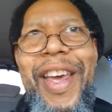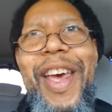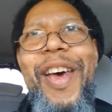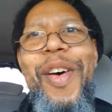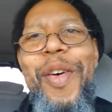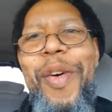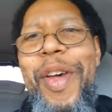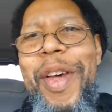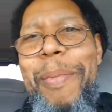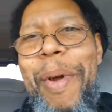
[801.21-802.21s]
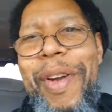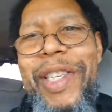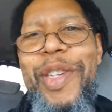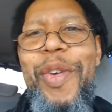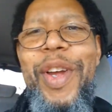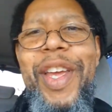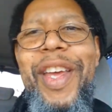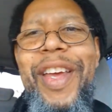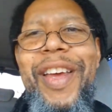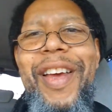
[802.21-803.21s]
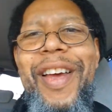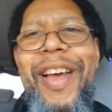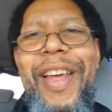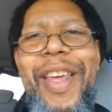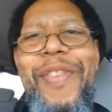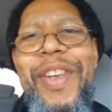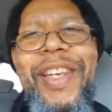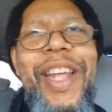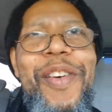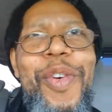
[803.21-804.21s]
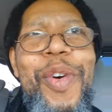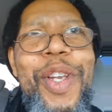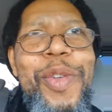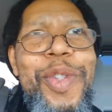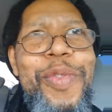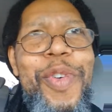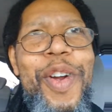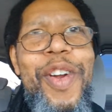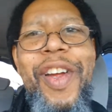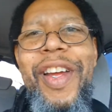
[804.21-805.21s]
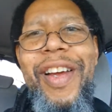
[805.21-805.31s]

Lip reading: Hell, purgatory, even the devil and Lucifer,